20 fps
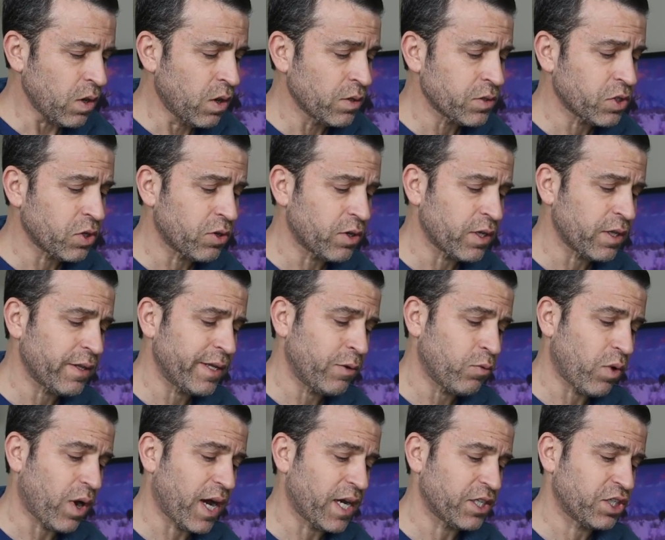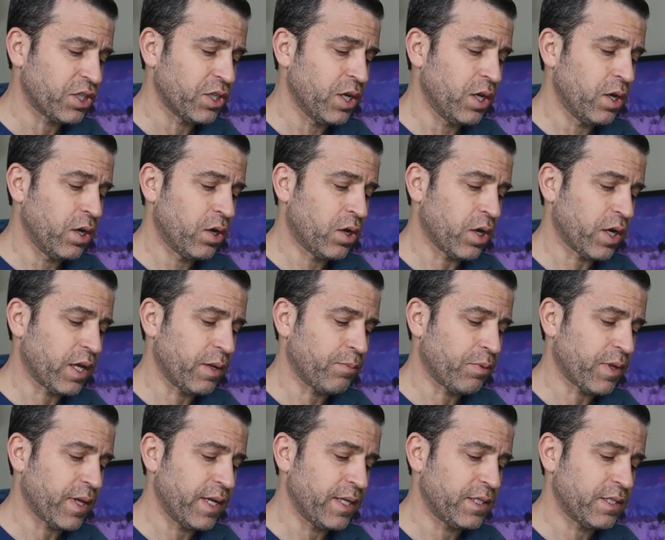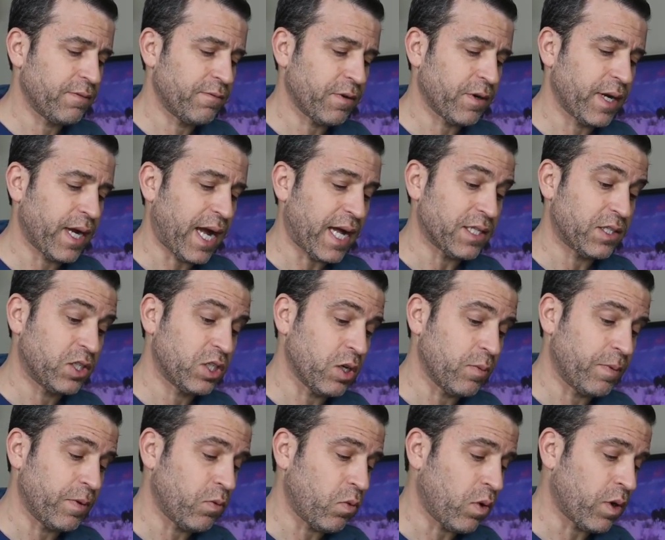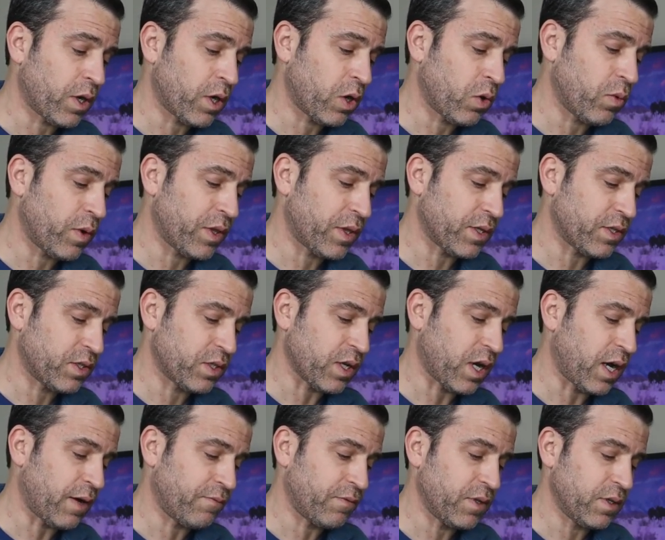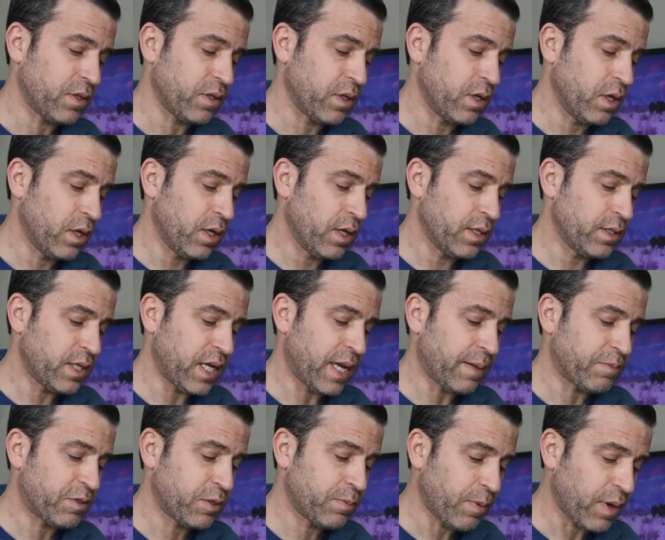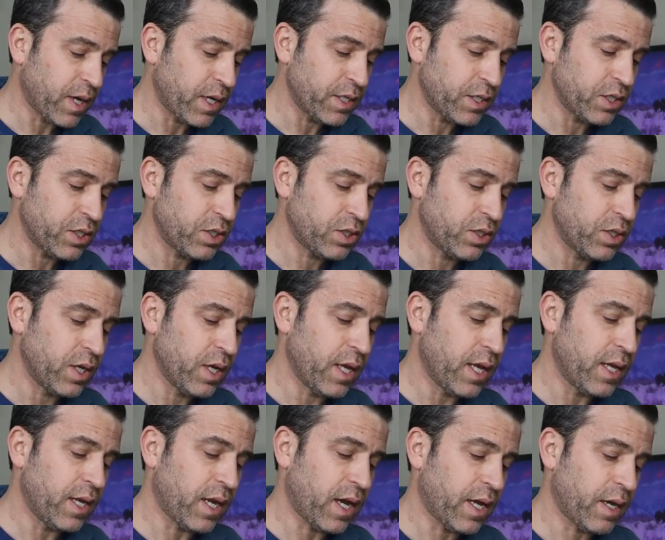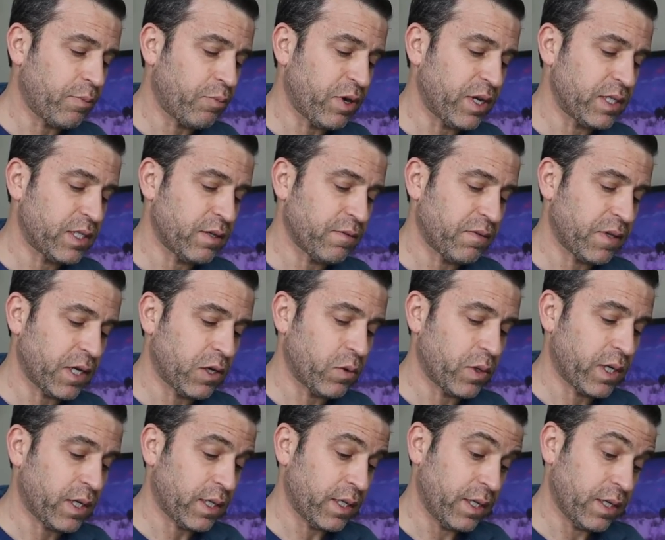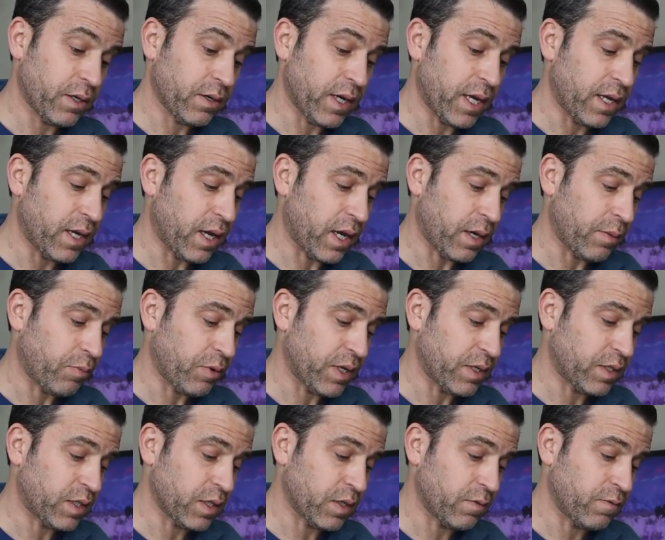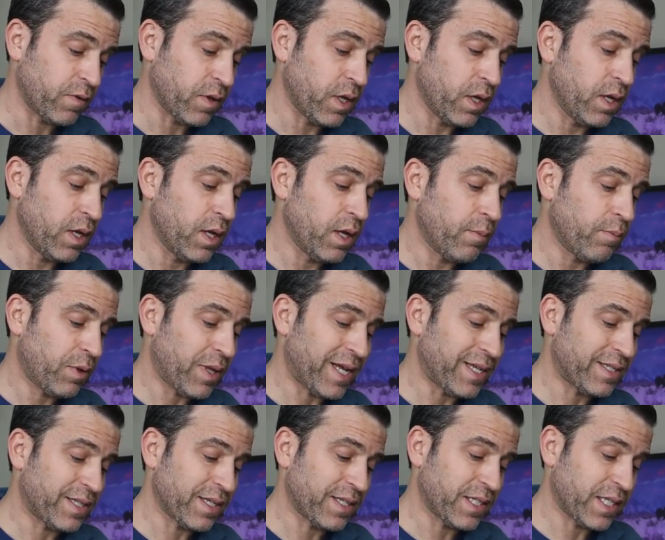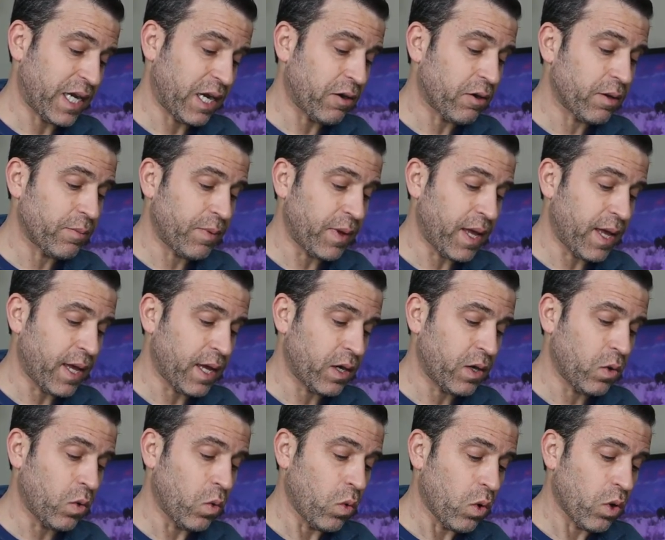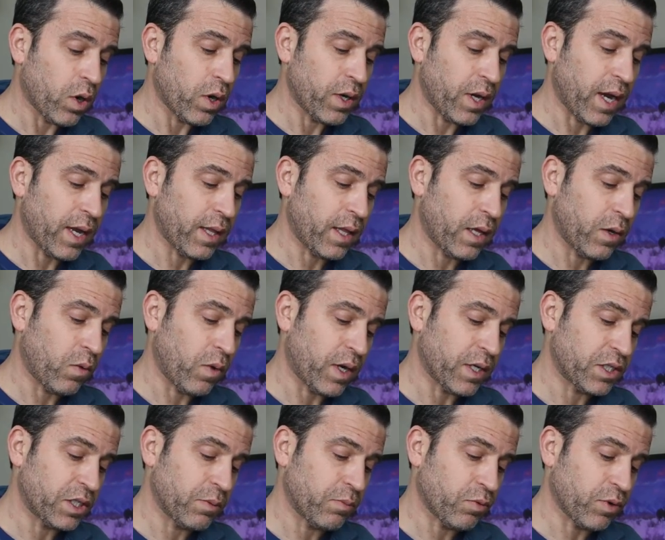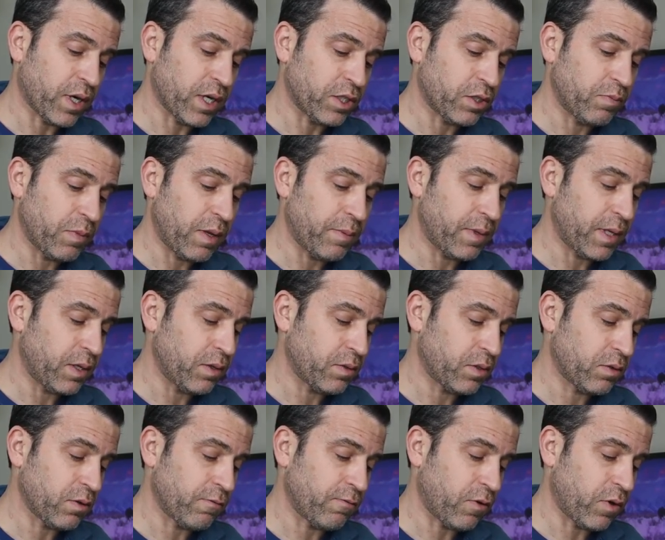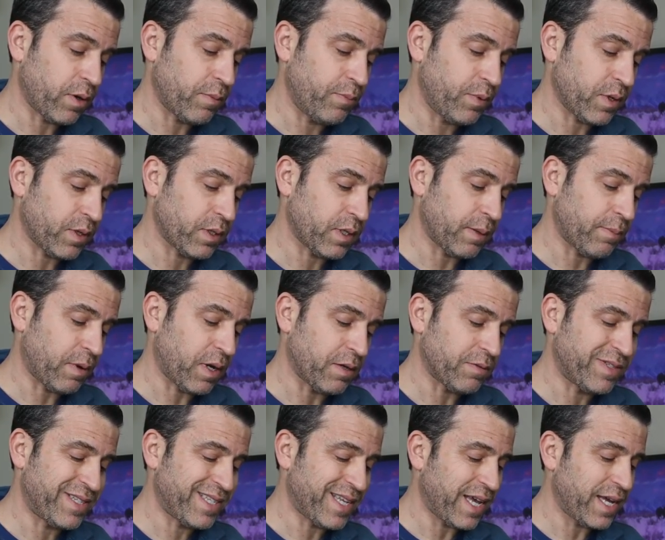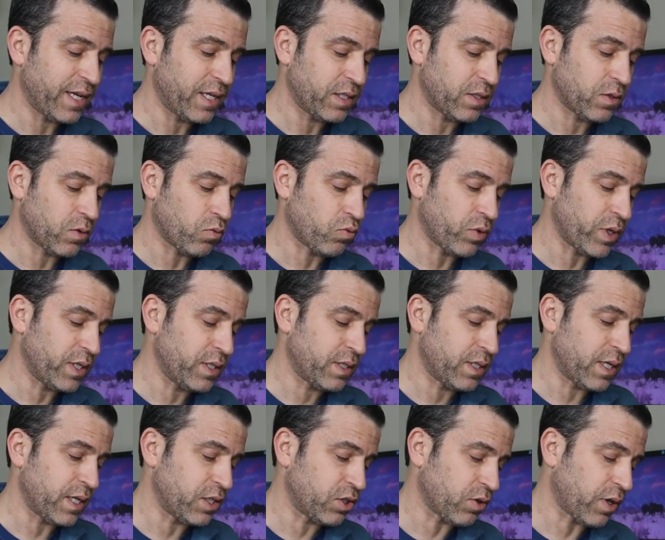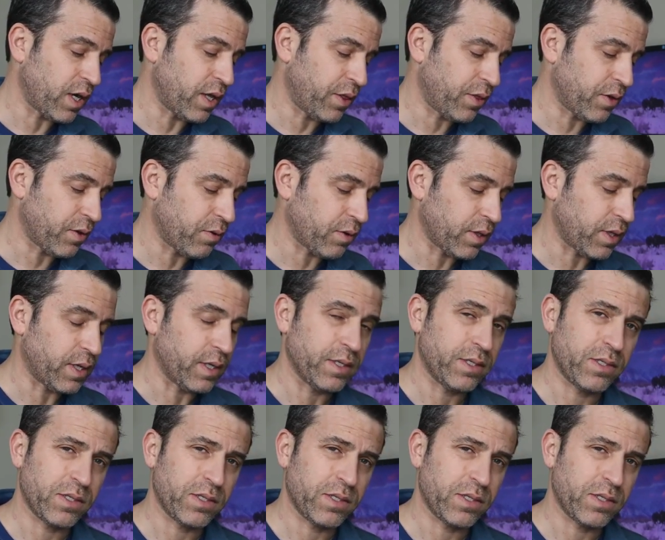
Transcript: Alternatively, wash cooking plates in very hot soapy water with a soft damp sponge, a non-abrasive liquid cleaner, and non-abrasive plastic scouring pad or nylon washing brush may be used to avoid buildup of stains, rinse and dry thoroughly.